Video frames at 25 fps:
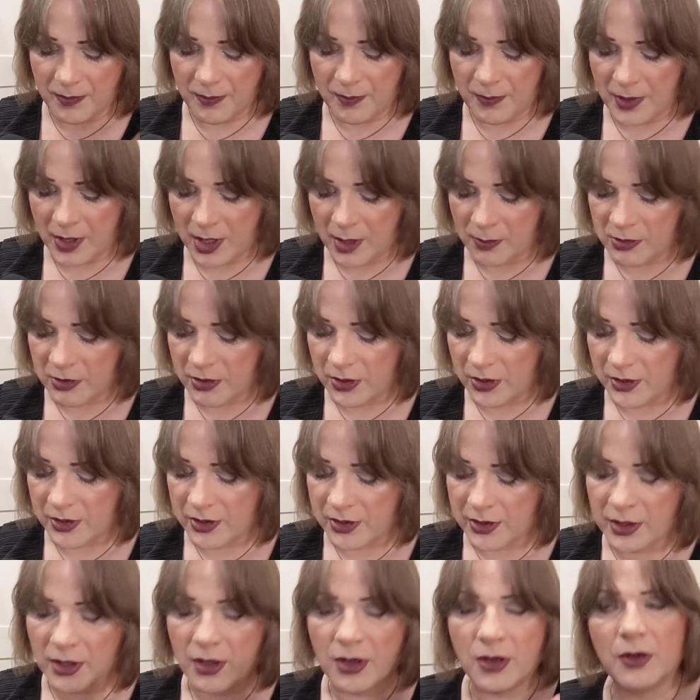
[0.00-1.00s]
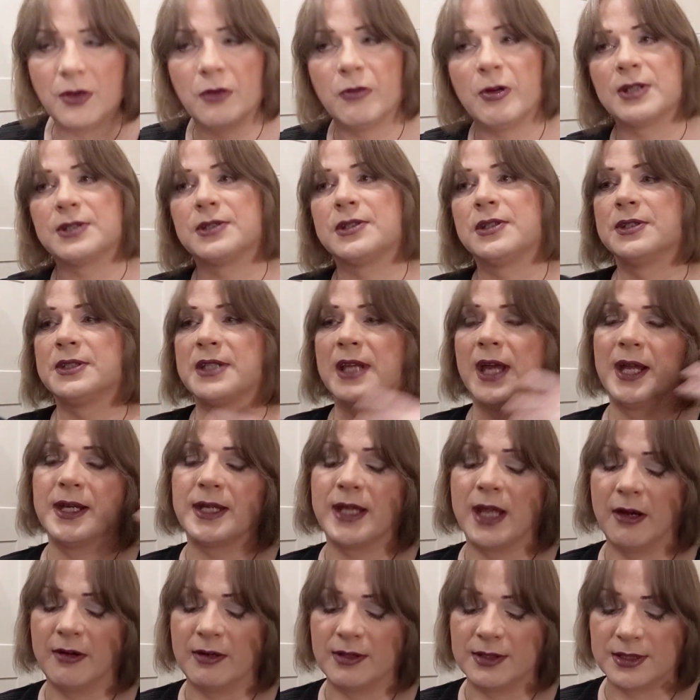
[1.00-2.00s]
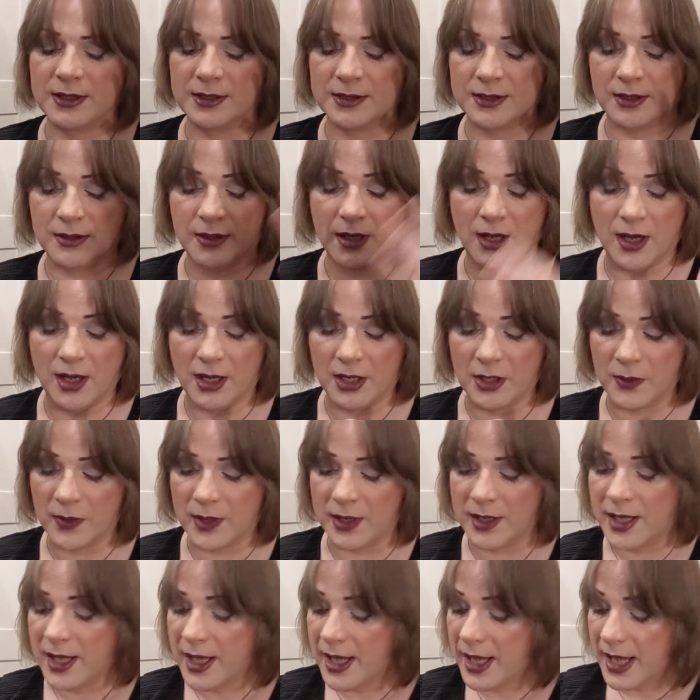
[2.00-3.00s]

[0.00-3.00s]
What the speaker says: Barbara Gordon, all the rest of the side characters, and Harley Quinn.